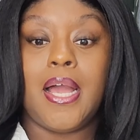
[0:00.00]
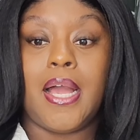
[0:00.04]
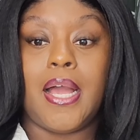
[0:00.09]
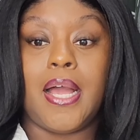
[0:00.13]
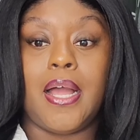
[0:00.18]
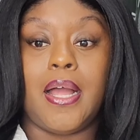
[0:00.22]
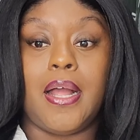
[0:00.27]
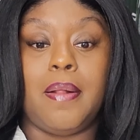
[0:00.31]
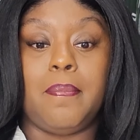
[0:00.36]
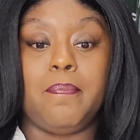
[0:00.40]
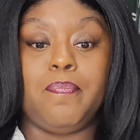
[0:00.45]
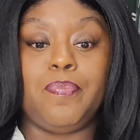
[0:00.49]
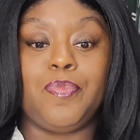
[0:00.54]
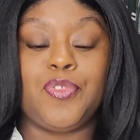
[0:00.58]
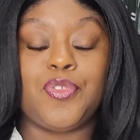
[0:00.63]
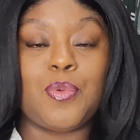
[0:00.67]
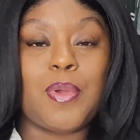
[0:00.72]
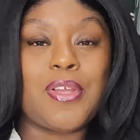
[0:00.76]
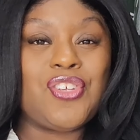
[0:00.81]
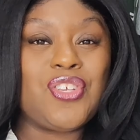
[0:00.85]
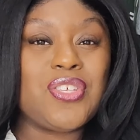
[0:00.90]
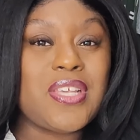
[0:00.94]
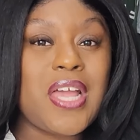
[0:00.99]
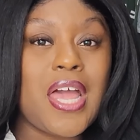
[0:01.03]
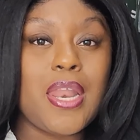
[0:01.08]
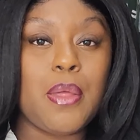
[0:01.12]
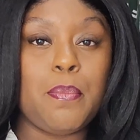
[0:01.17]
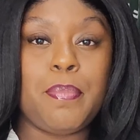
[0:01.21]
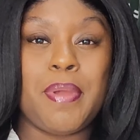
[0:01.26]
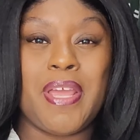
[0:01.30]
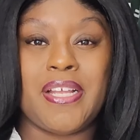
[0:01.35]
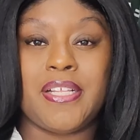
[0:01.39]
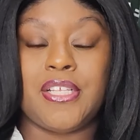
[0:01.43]
Um, so I just
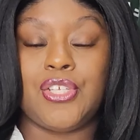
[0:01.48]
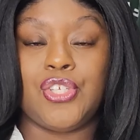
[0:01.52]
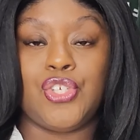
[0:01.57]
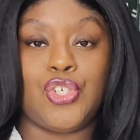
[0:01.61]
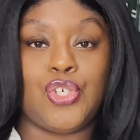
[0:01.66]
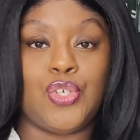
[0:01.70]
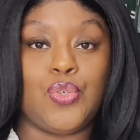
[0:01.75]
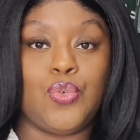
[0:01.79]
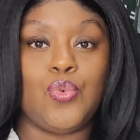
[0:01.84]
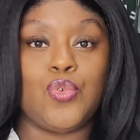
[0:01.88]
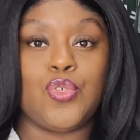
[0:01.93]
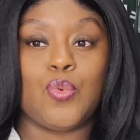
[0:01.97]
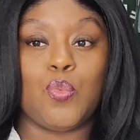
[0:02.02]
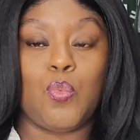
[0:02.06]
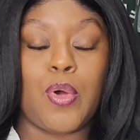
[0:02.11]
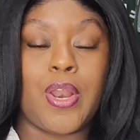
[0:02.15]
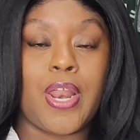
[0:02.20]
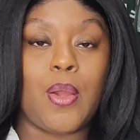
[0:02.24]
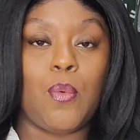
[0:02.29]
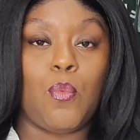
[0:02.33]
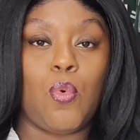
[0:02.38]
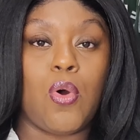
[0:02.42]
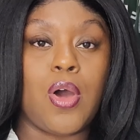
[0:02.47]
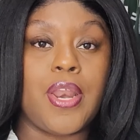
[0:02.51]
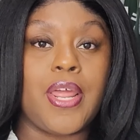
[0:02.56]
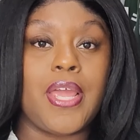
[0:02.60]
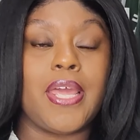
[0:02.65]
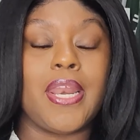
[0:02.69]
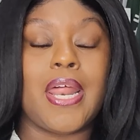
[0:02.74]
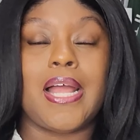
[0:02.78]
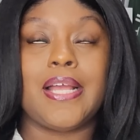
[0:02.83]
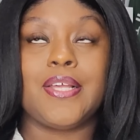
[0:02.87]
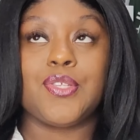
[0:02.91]
kind of picked and choose what I
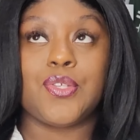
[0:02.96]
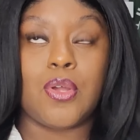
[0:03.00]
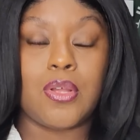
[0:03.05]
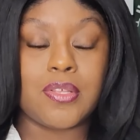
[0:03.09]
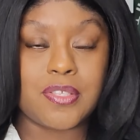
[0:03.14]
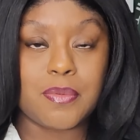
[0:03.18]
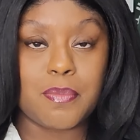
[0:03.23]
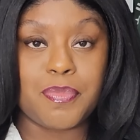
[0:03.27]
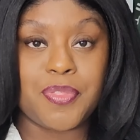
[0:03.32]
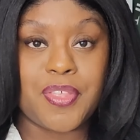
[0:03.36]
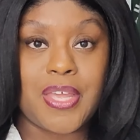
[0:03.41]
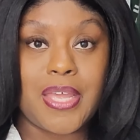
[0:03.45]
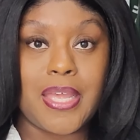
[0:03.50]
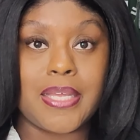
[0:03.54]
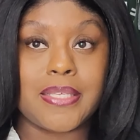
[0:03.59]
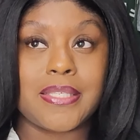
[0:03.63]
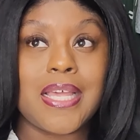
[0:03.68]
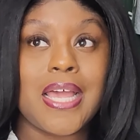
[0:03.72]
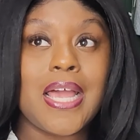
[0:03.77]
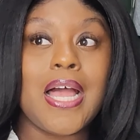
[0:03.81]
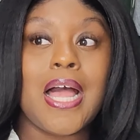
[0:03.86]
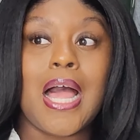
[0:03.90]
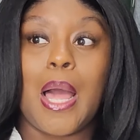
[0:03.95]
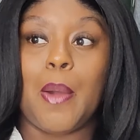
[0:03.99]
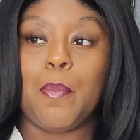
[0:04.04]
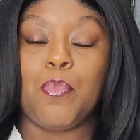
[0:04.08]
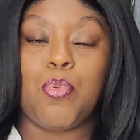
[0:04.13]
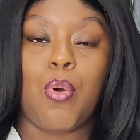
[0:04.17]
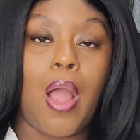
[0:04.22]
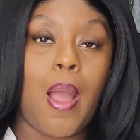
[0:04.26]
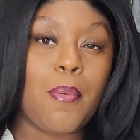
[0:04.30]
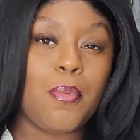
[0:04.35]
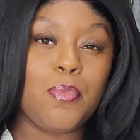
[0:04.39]
wanted. I saw some things.
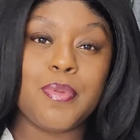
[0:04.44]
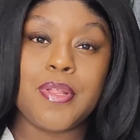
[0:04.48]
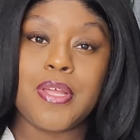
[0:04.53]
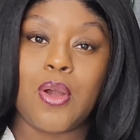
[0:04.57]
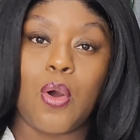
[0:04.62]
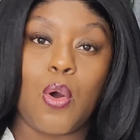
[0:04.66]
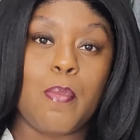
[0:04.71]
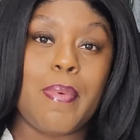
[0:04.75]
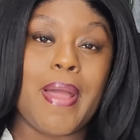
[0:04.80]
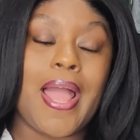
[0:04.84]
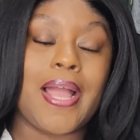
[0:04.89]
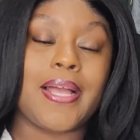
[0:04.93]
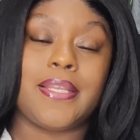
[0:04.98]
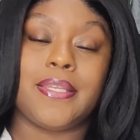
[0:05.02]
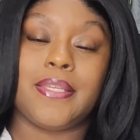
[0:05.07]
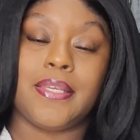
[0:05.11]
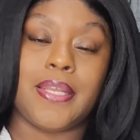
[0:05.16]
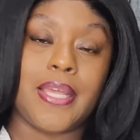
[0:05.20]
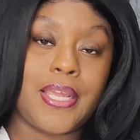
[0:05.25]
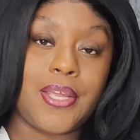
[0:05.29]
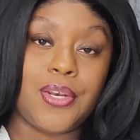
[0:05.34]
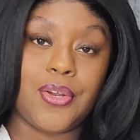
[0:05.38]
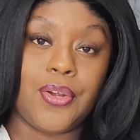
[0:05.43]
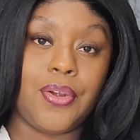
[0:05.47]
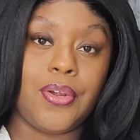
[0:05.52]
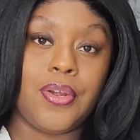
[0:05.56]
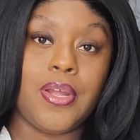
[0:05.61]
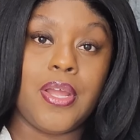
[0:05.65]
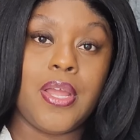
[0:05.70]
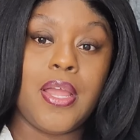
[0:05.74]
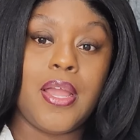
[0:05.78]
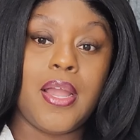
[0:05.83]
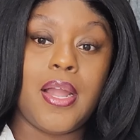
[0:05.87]
I'll probably go back
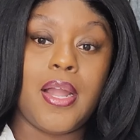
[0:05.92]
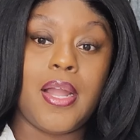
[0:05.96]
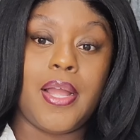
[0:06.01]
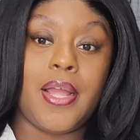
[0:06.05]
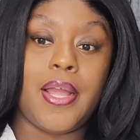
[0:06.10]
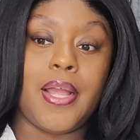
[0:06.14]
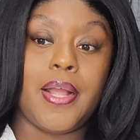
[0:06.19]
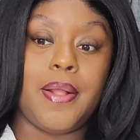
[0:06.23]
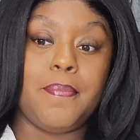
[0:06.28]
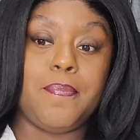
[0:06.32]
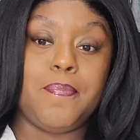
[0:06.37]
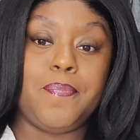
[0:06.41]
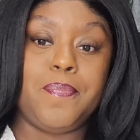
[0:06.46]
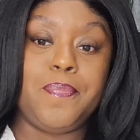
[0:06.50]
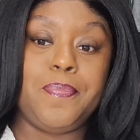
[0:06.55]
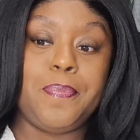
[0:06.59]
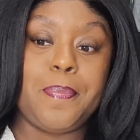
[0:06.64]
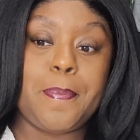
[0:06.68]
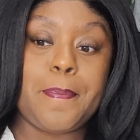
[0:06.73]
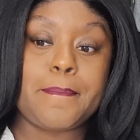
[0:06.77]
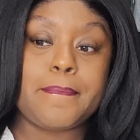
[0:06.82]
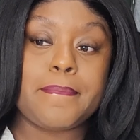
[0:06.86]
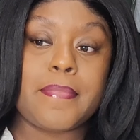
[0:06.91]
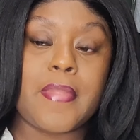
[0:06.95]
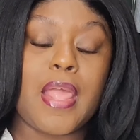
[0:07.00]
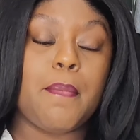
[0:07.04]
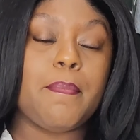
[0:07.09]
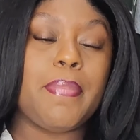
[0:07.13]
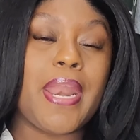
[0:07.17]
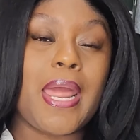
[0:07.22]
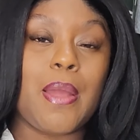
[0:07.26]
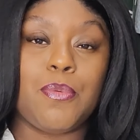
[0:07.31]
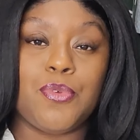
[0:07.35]
later. Um,
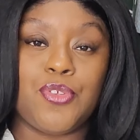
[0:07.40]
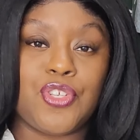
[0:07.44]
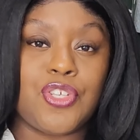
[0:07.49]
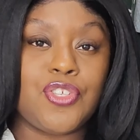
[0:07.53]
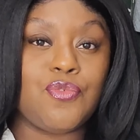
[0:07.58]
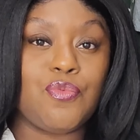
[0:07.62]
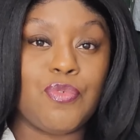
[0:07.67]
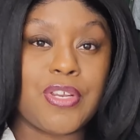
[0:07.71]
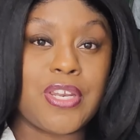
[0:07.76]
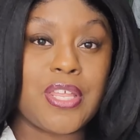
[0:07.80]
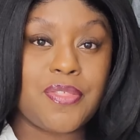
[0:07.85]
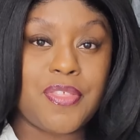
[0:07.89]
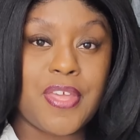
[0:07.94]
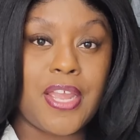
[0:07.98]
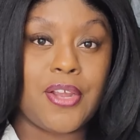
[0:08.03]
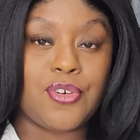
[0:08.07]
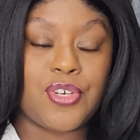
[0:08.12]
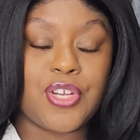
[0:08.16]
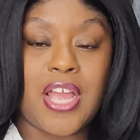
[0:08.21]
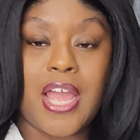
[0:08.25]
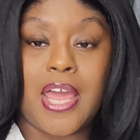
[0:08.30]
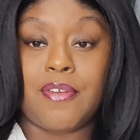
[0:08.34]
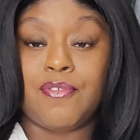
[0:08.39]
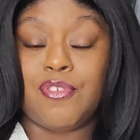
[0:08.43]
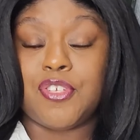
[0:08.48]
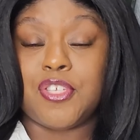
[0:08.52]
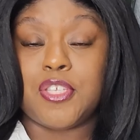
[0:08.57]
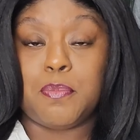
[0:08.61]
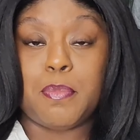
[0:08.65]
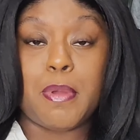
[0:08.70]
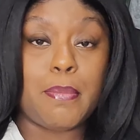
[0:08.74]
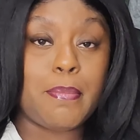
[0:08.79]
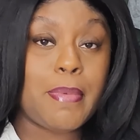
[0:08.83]
but I was just really there to kind of
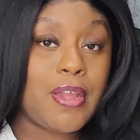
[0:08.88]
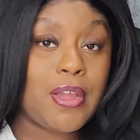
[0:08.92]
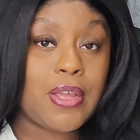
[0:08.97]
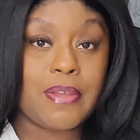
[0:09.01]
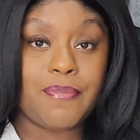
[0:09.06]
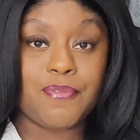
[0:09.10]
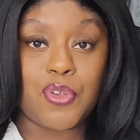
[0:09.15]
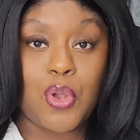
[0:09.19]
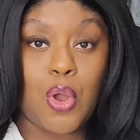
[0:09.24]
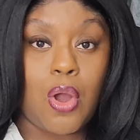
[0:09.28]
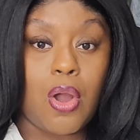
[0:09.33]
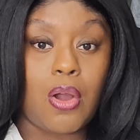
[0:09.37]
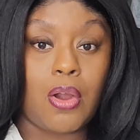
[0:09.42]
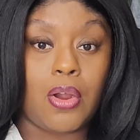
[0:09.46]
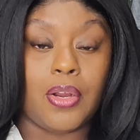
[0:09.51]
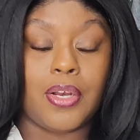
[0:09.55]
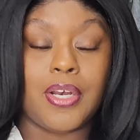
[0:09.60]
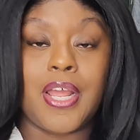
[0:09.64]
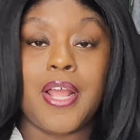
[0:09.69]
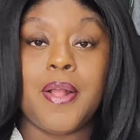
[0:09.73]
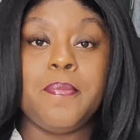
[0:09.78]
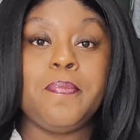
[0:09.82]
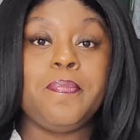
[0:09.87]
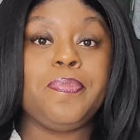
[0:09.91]
just spend my gift card